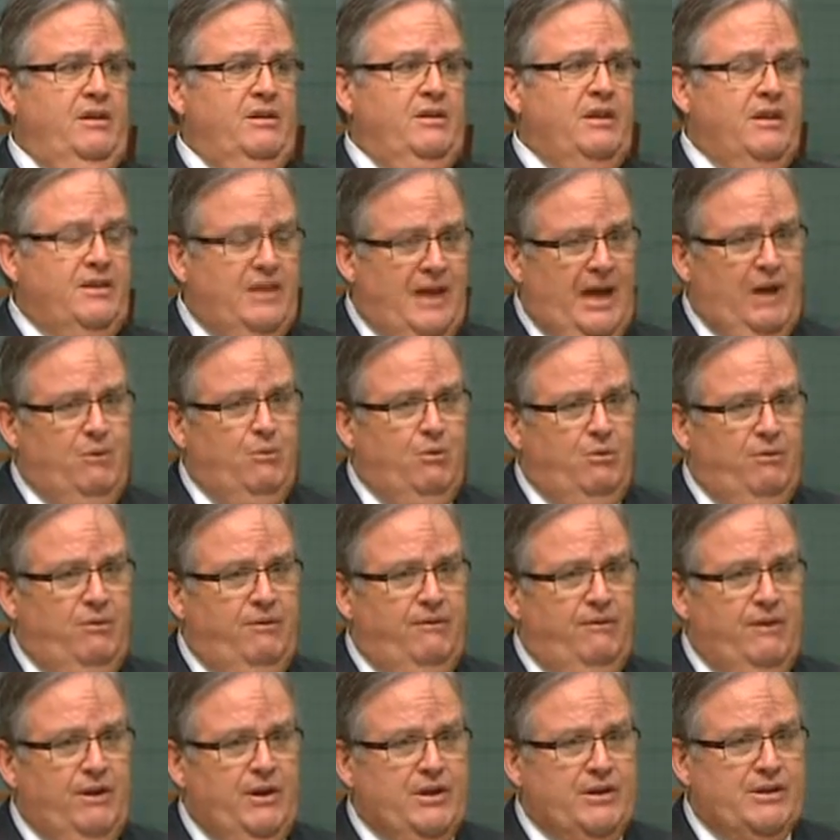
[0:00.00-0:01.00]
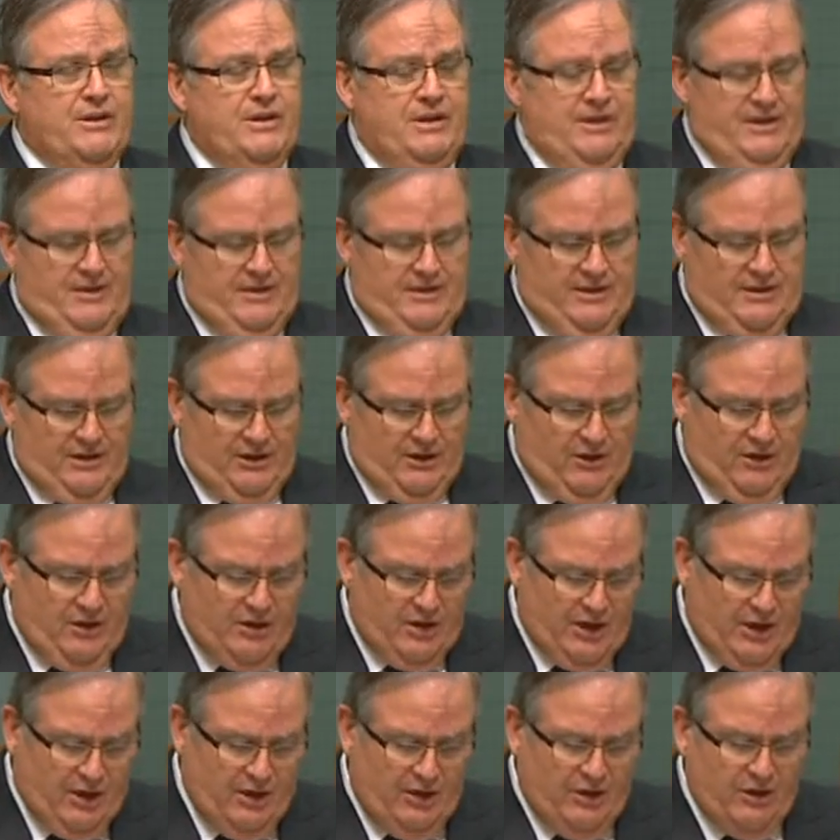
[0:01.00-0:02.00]
that they will reverse it, and I
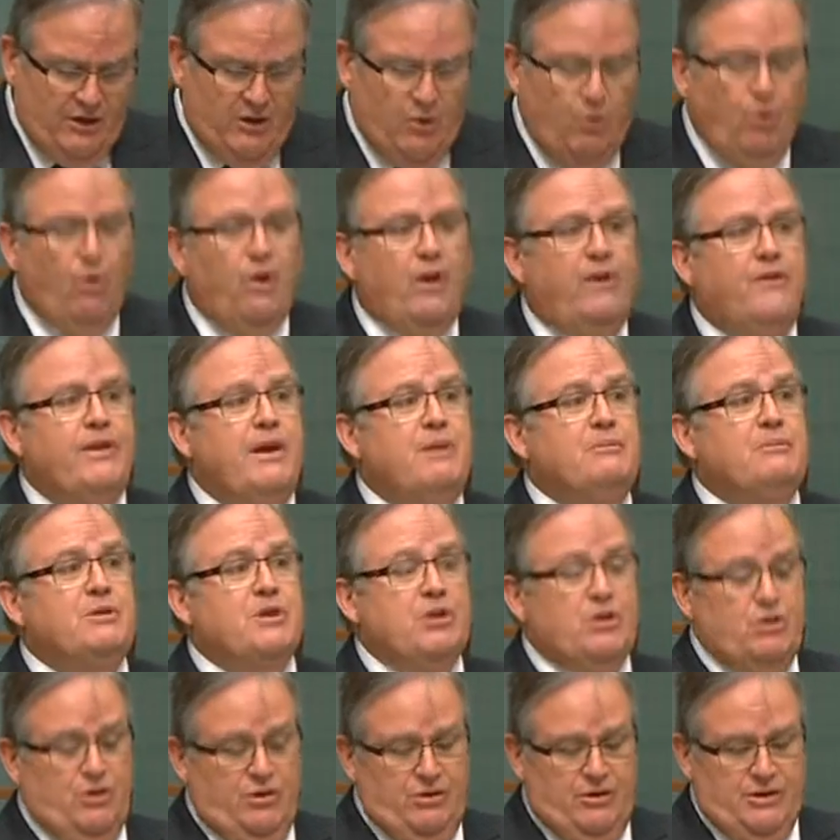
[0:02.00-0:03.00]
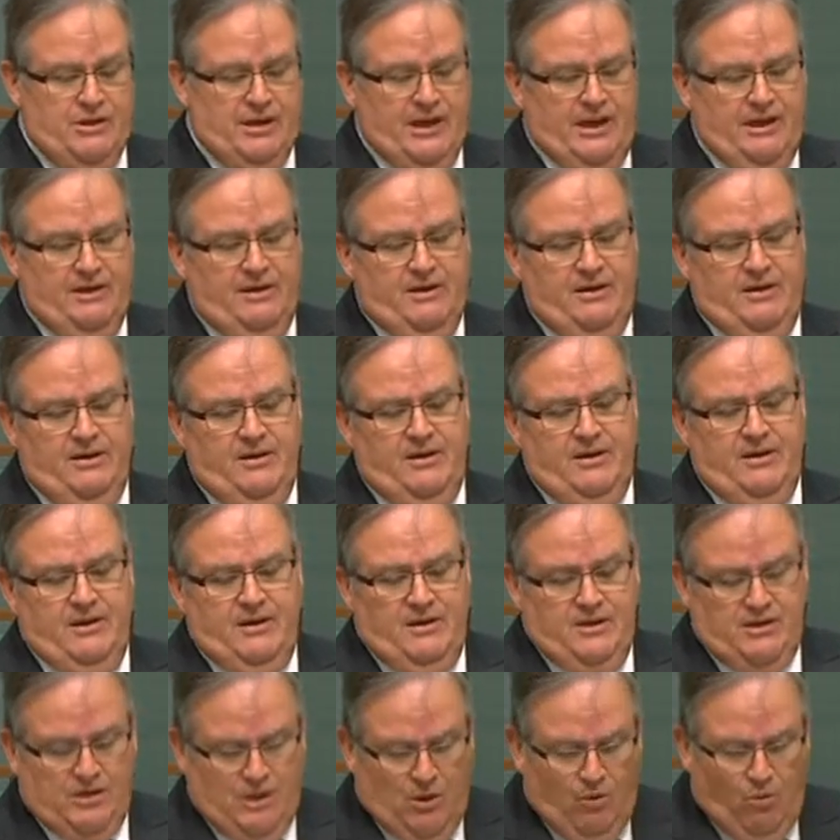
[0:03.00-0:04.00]
call on them to do so.
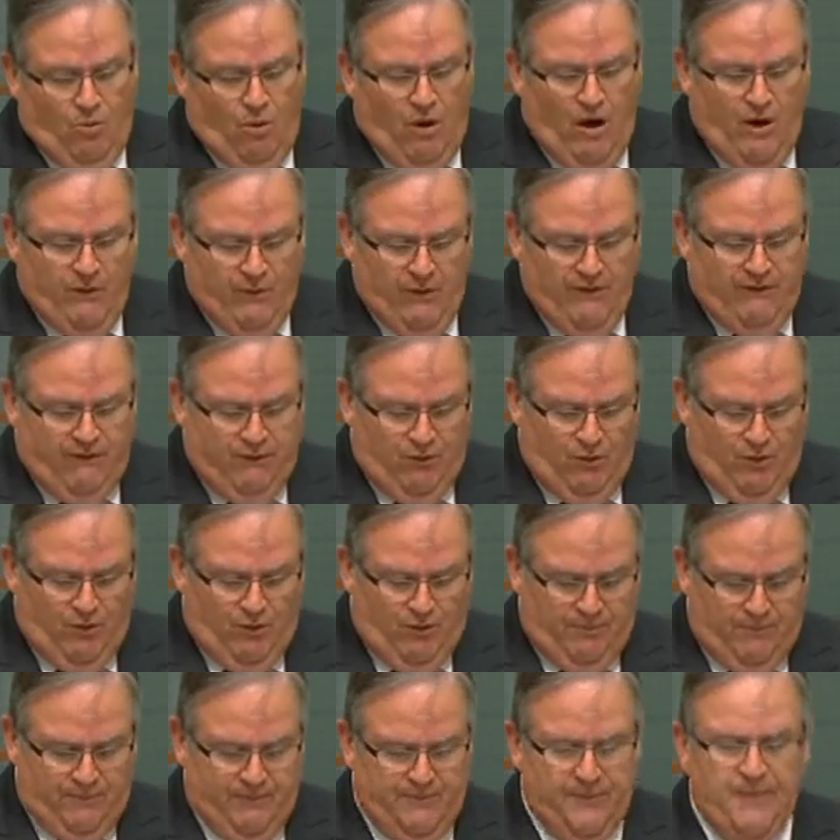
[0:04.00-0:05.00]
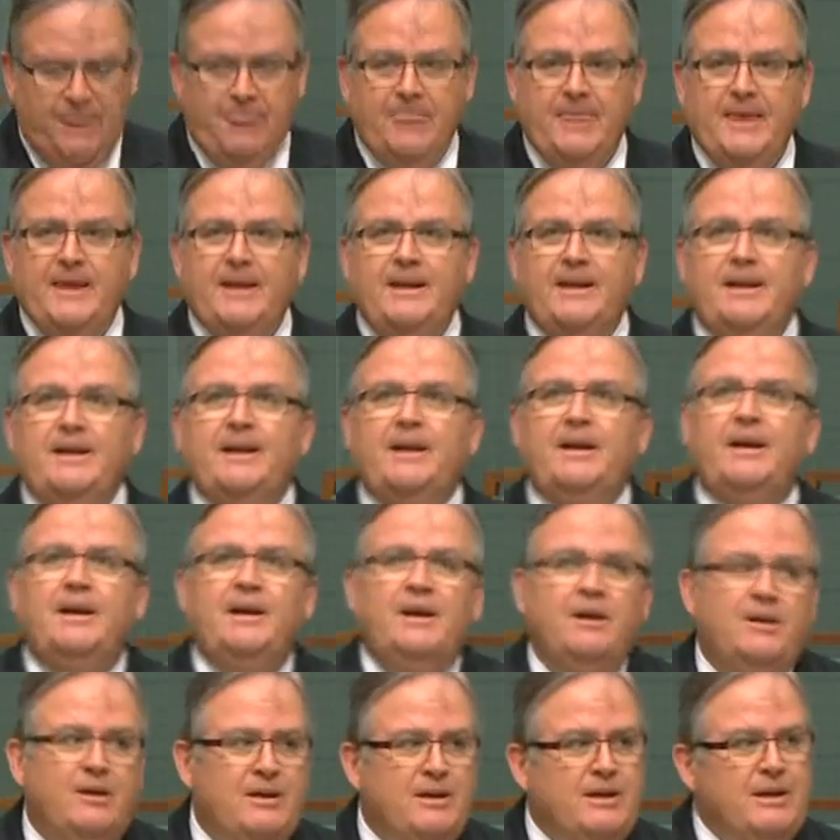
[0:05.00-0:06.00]
So why reform?
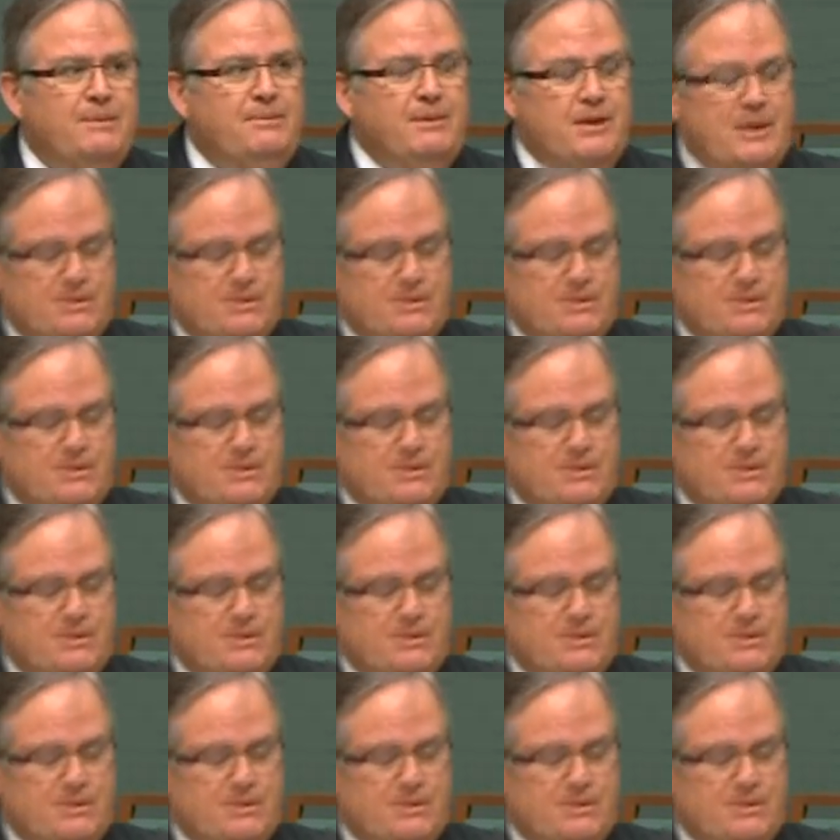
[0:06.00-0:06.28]
Deputy